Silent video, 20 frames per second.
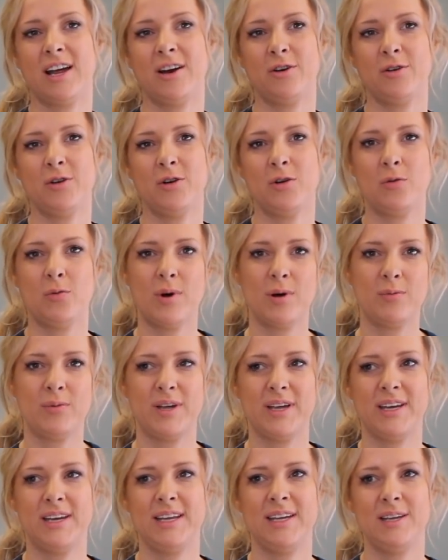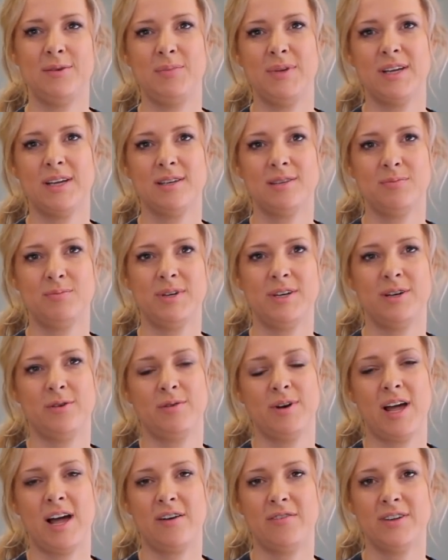I don't know what we need because we
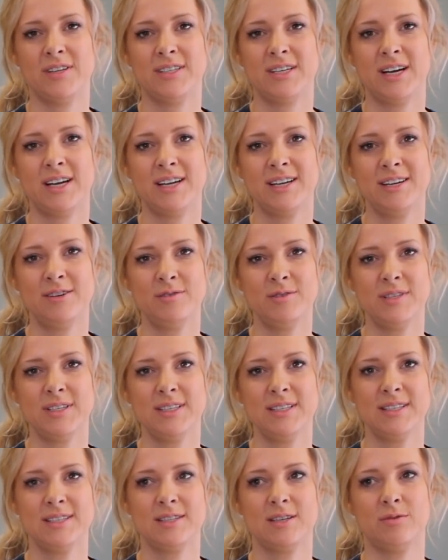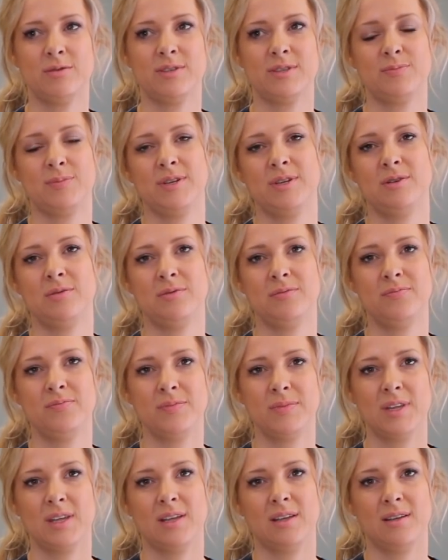don't have a diagnosis, so it's been
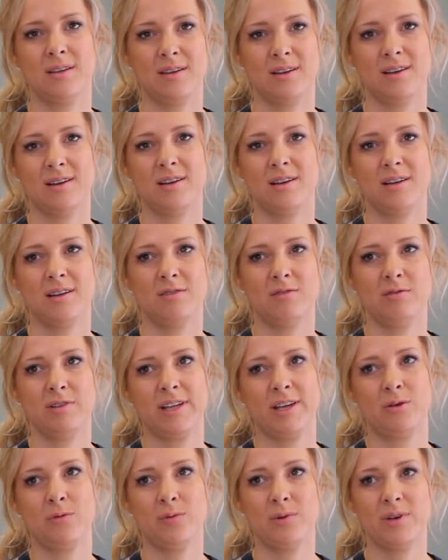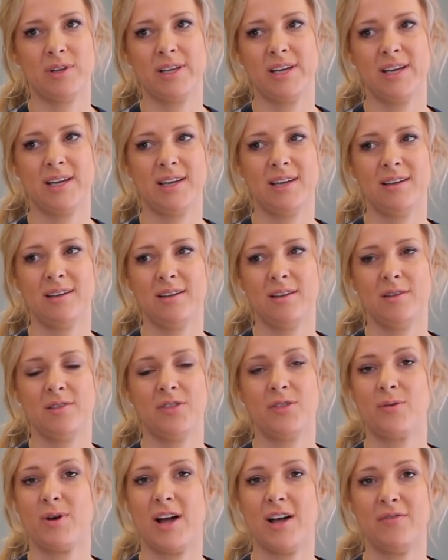like really,
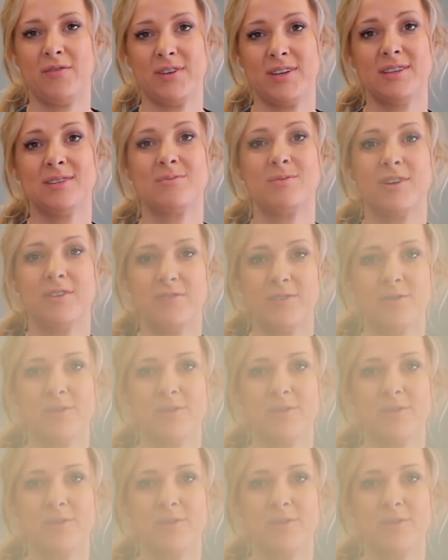Thrive is one of